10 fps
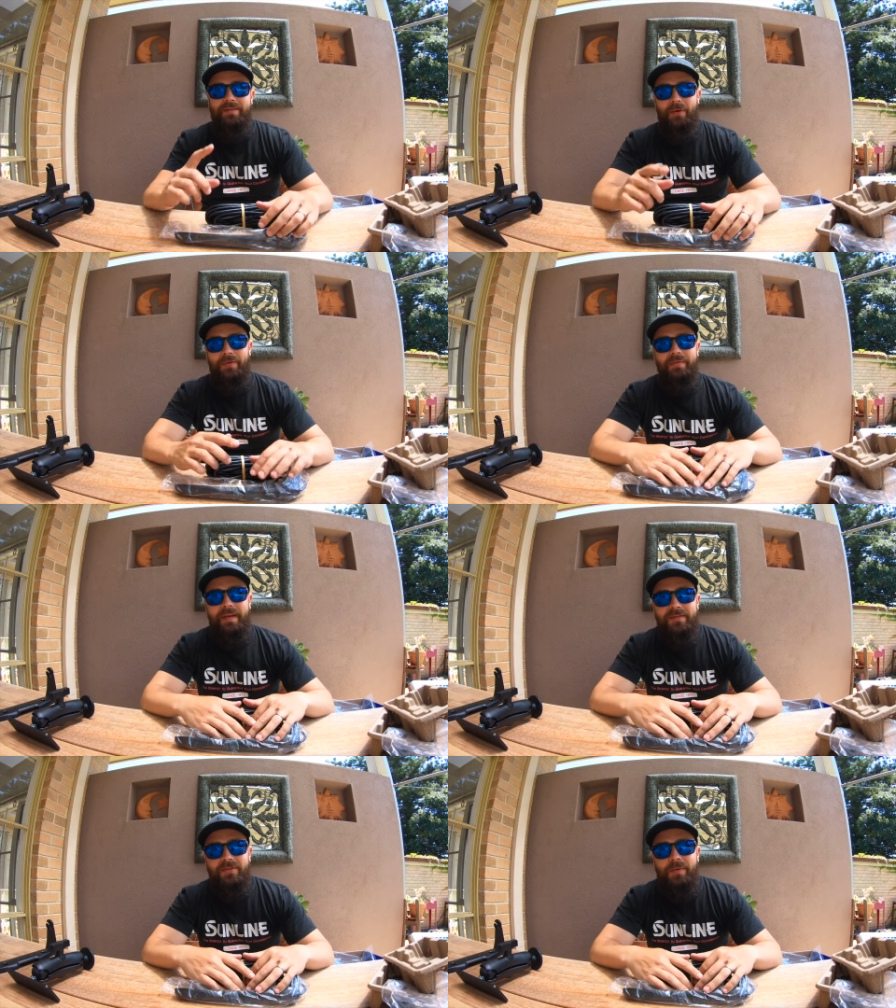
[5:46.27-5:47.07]
So
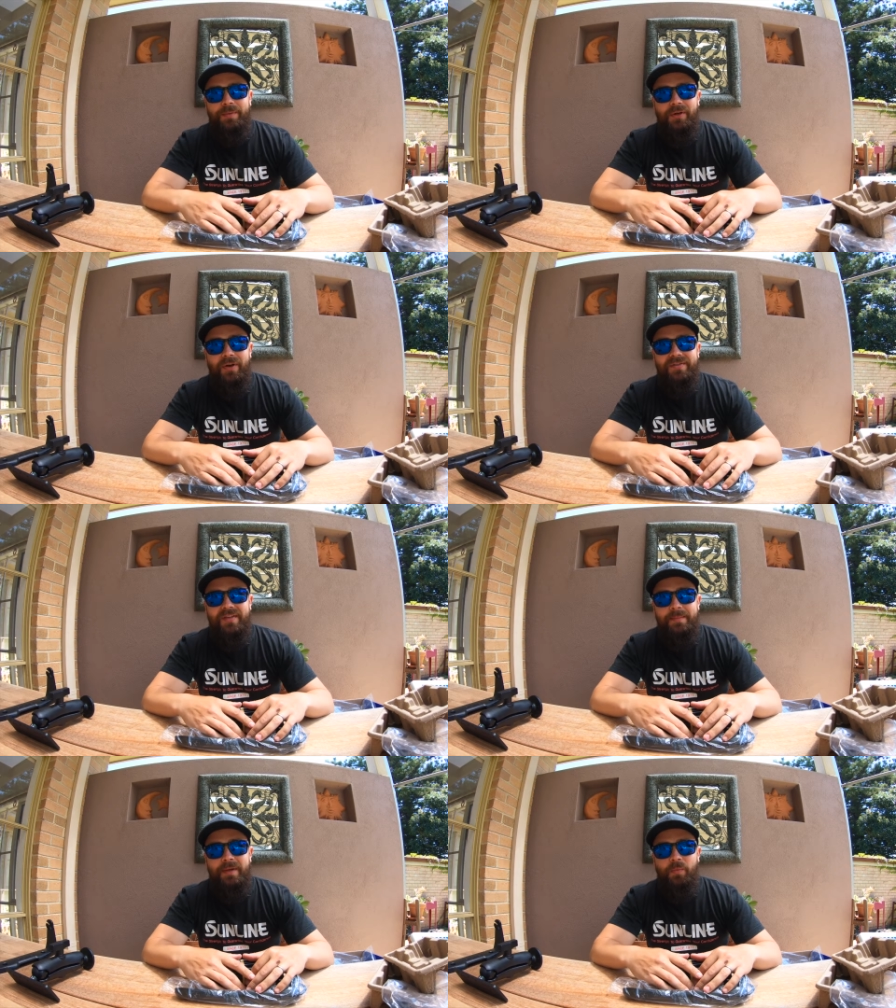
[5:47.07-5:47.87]
next time you guys
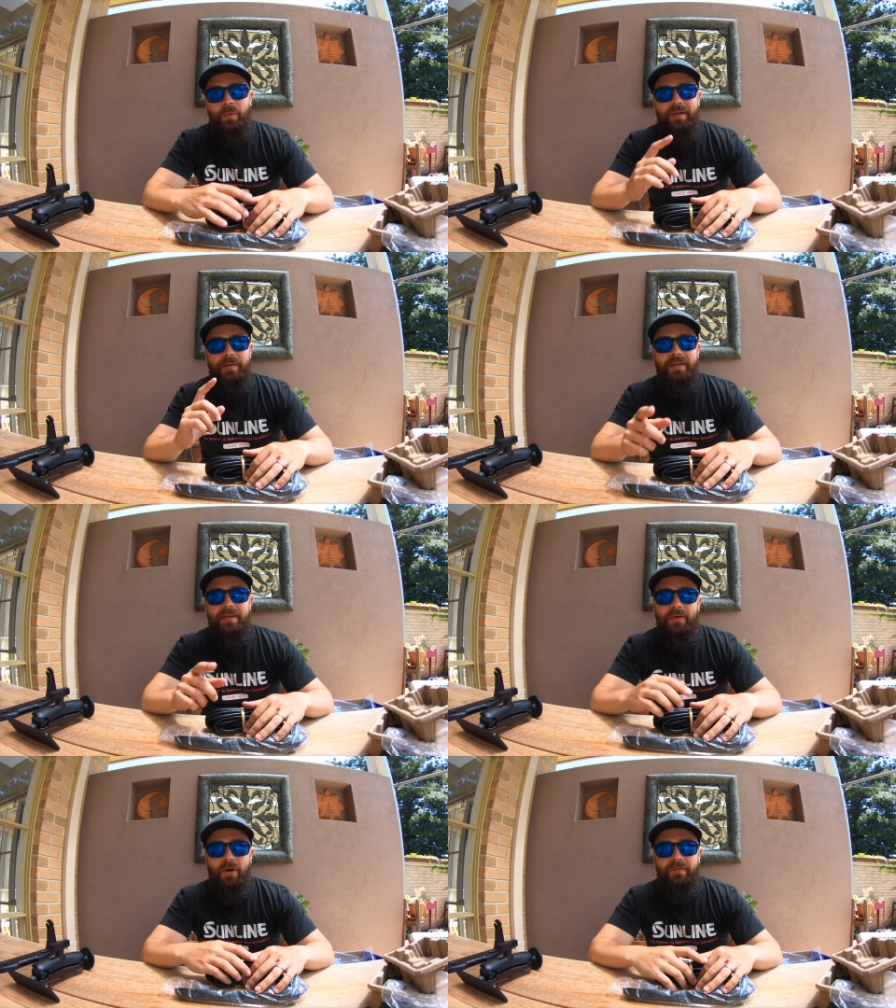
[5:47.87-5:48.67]
see me, we're going to
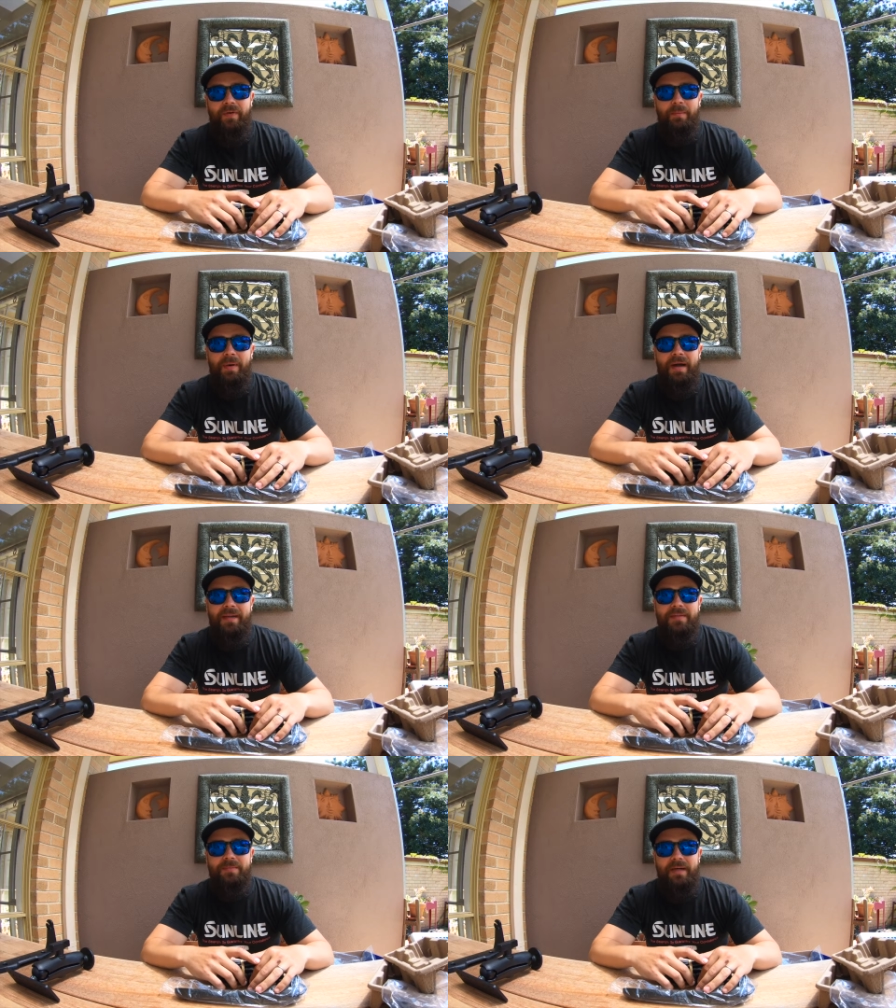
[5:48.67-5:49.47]
be over at
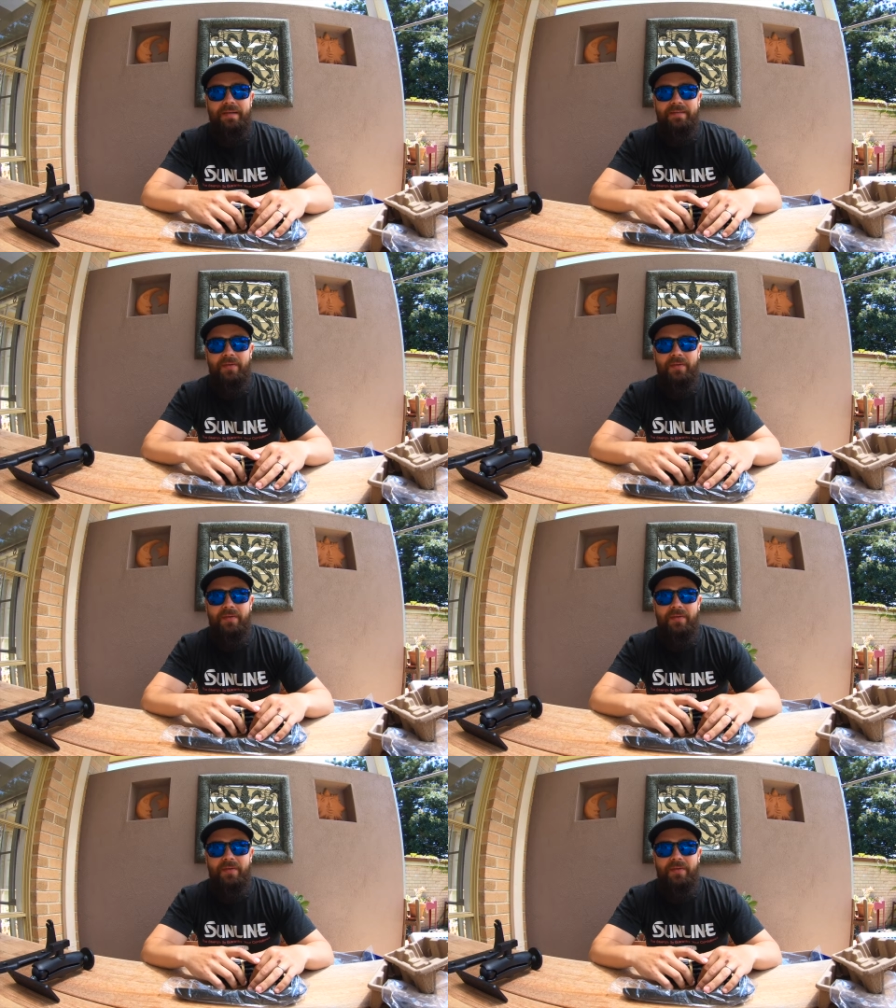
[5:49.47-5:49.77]
Marty's place.